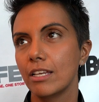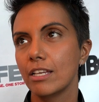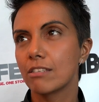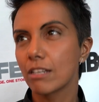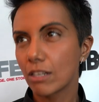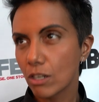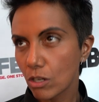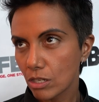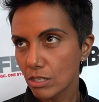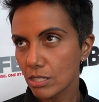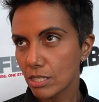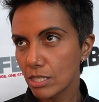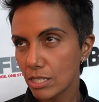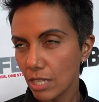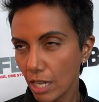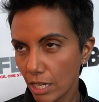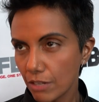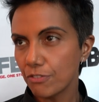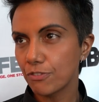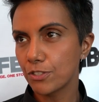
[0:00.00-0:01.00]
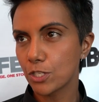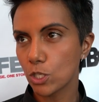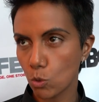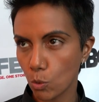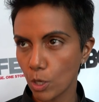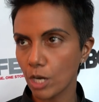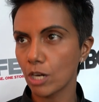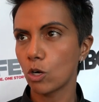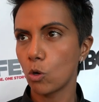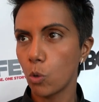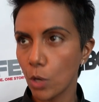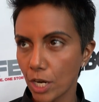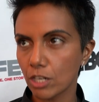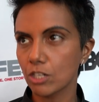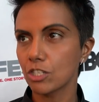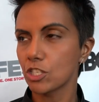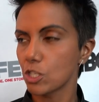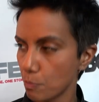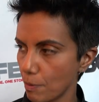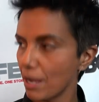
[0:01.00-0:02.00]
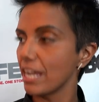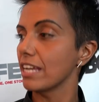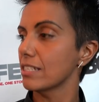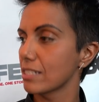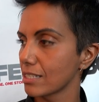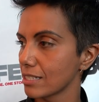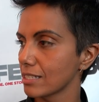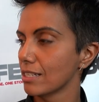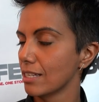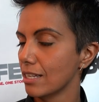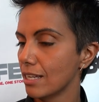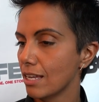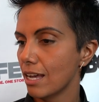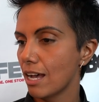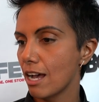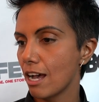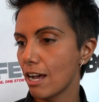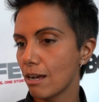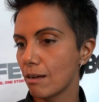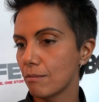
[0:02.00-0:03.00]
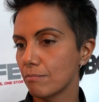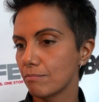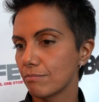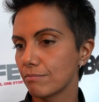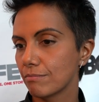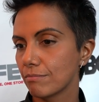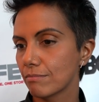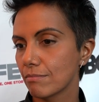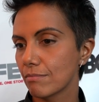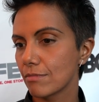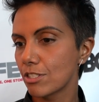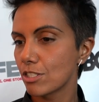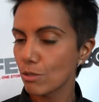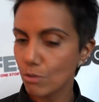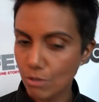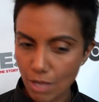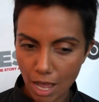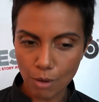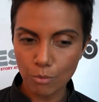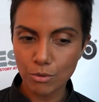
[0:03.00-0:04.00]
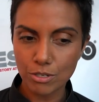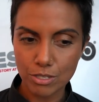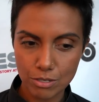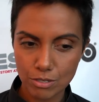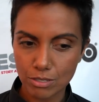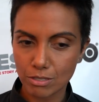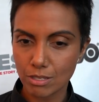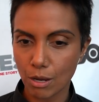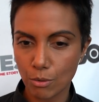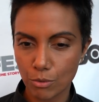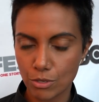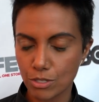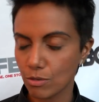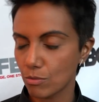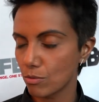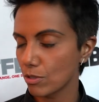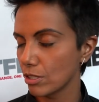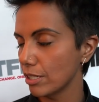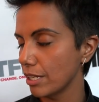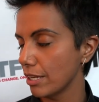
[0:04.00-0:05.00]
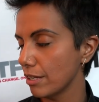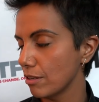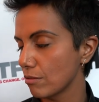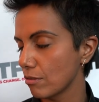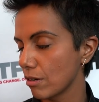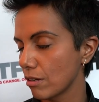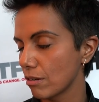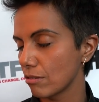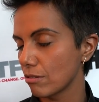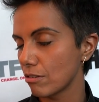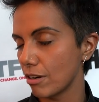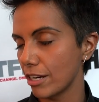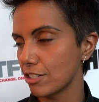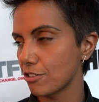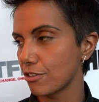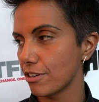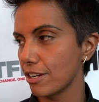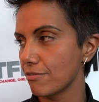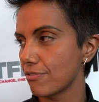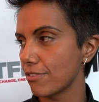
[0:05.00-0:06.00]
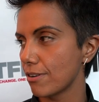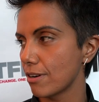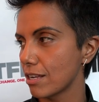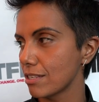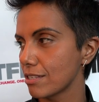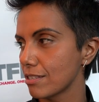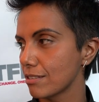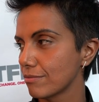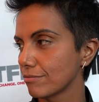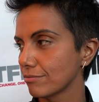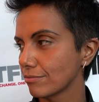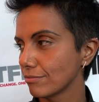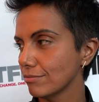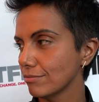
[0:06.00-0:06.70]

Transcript: is a safe, square, queer space. So that was a really great treat for us.